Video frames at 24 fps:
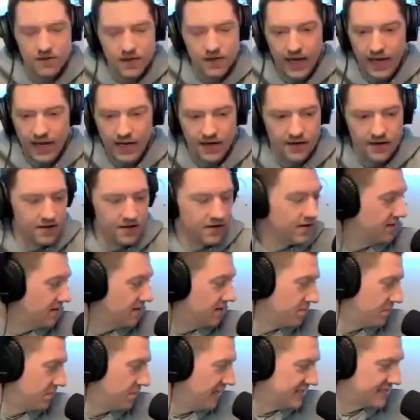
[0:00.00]
And
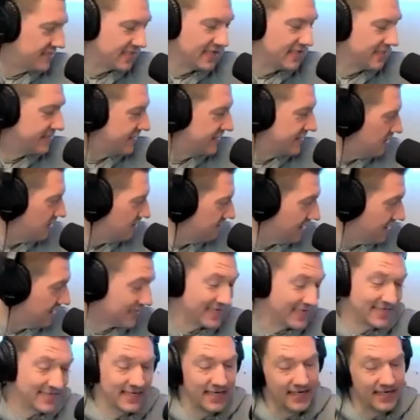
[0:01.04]
the piece in itself, like I
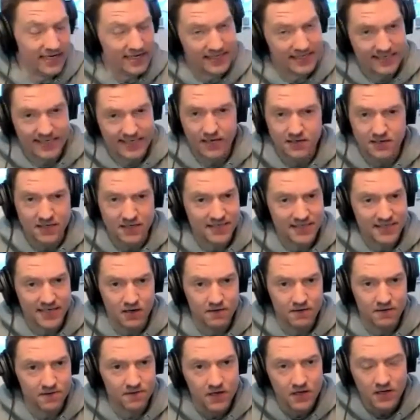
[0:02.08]
said, it sells
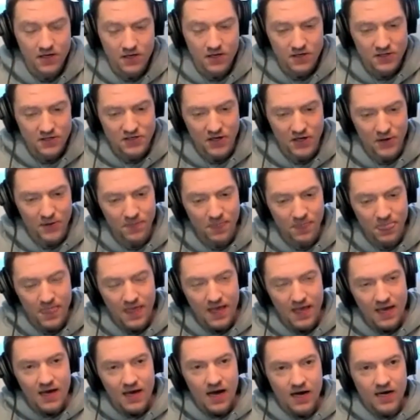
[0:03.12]
itself. So,
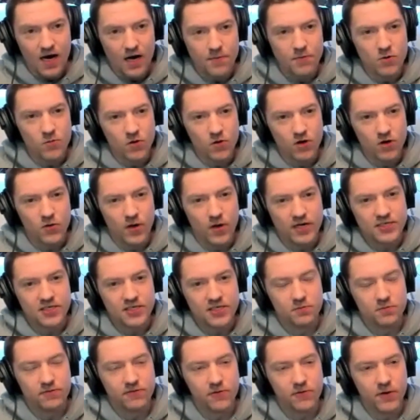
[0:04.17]
a couple more questions
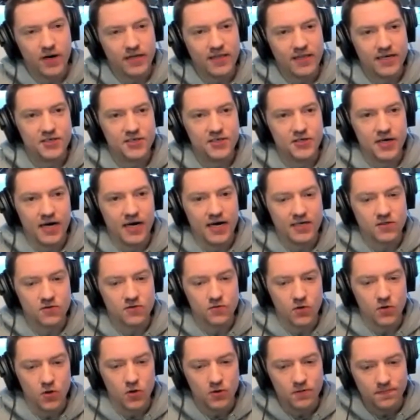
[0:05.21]
before I let you guys
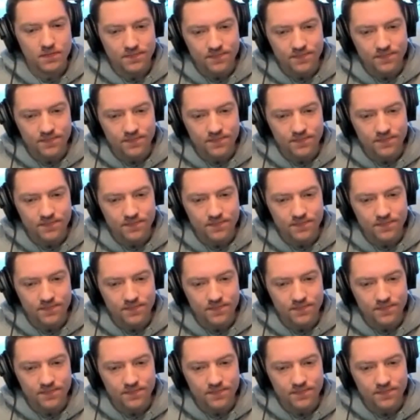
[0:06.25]
roll.